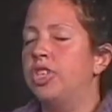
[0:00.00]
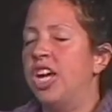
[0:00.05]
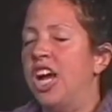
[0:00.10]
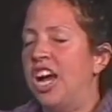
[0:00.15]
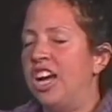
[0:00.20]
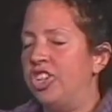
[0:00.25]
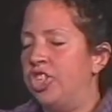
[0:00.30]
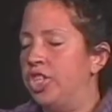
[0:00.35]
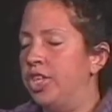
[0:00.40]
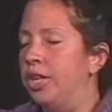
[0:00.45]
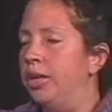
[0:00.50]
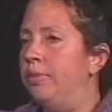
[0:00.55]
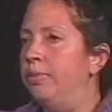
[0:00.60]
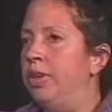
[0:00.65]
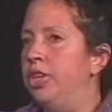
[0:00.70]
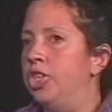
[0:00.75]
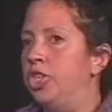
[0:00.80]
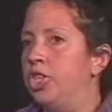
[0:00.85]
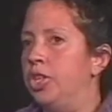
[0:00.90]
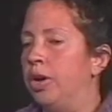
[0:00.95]
Tasha and
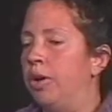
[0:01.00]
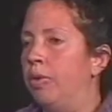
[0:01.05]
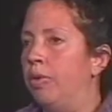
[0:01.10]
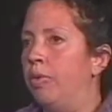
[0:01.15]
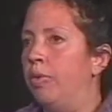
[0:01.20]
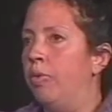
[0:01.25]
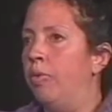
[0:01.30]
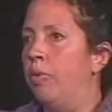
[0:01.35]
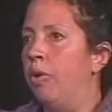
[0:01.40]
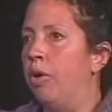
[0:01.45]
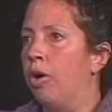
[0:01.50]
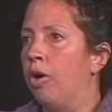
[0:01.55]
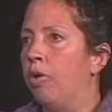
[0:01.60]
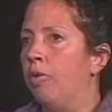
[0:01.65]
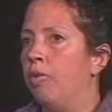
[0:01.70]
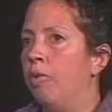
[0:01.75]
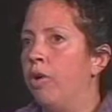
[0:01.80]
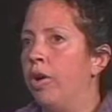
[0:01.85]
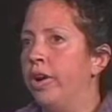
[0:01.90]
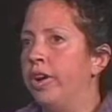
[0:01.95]
Misha were
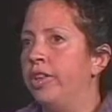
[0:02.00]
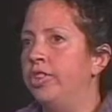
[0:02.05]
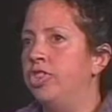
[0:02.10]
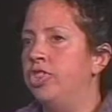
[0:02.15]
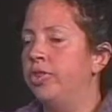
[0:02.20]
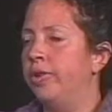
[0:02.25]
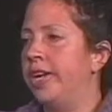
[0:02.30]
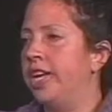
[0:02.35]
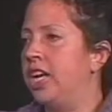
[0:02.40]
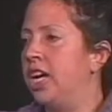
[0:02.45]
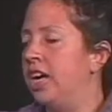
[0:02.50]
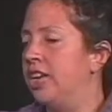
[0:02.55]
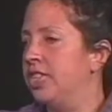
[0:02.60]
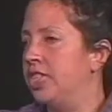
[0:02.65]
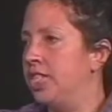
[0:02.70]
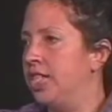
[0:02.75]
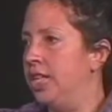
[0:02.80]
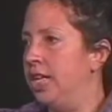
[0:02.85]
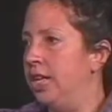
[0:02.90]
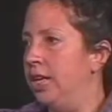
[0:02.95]
awarded joint
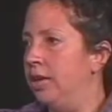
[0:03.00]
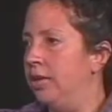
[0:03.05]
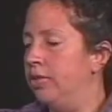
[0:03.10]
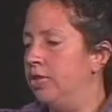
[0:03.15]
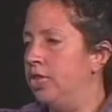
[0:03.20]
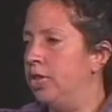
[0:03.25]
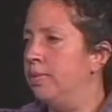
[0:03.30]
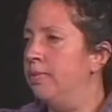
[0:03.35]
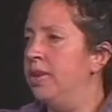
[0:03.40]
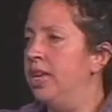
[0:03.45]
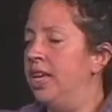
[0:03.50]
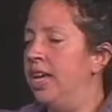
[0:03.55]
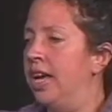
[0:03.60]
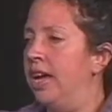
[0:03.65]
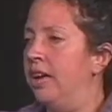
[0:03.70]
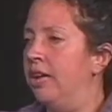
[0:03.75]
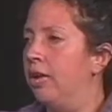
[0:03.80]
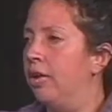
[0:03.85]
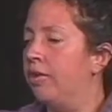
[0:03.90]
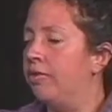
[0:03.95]
custody to me
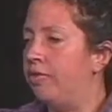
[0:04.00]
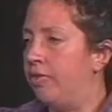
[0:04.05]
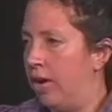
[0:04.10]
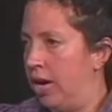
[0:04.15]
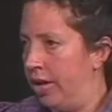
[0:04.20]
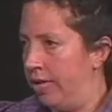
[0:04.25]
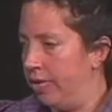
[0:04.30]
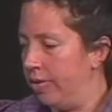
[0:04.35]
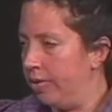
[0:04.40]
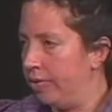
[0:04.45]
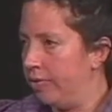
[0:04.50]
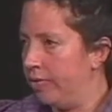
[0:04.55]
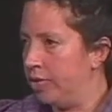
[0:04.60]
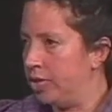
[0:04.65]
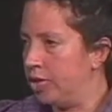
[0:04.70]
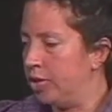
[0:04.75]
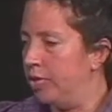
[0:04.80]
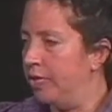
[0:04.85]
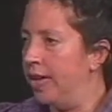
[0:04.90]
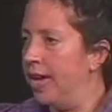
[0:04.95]
and her father,
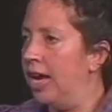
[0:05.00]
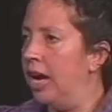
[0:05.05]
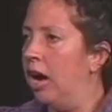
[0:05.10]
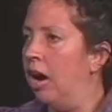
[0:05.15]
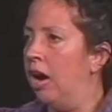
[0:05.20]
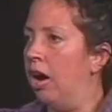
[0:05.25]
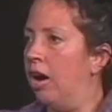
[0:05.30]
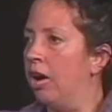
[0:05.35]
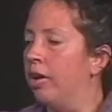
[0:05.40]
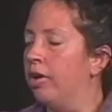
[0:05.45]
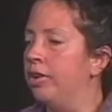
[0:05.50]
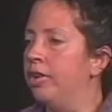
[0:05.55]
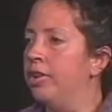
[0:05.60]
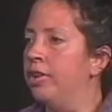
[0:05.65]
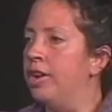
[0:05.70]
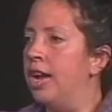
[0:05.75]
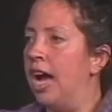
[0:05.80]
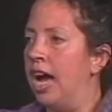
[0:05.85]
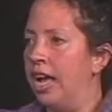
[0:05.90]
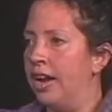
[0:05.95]
so they are
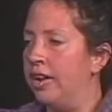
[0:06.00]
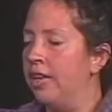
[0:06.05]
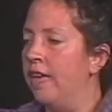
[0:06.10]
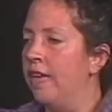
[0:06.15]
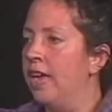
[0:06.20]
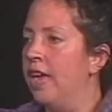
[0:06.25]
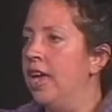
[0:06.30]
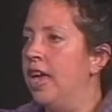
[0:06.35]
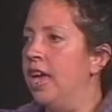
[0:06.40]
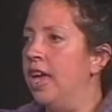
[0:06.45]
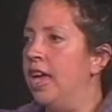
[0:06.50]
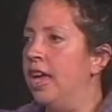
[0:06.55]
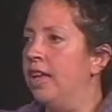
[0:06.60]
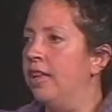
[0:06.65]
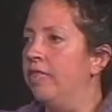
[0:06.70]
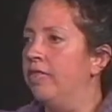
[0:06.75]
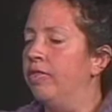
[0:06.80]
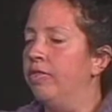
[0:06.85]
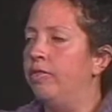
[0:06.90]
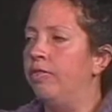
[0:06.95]
not
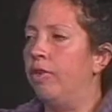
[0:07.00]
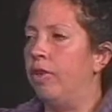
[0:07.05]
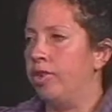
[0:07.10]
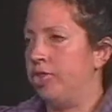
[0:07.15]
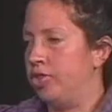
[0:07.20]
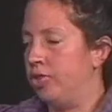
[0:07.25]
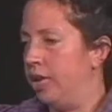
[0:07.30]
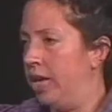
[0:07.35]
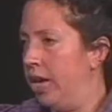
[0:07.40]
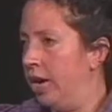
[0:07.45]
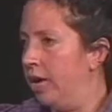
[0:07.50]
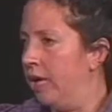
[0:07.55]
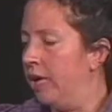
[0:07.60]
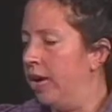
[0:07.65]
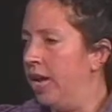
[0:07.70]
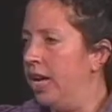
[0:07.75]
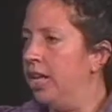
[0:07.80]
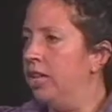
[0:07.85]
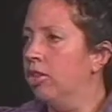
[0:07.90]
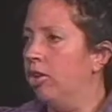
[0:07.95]
in foster care
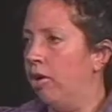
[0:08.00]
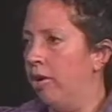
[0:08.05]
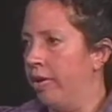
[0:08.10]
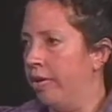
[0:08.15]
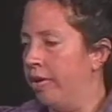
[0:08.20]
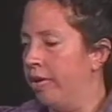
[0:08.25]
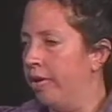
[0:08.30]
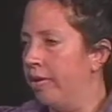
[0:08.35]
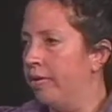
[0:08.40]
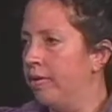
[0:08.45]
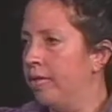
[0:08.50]
any longer.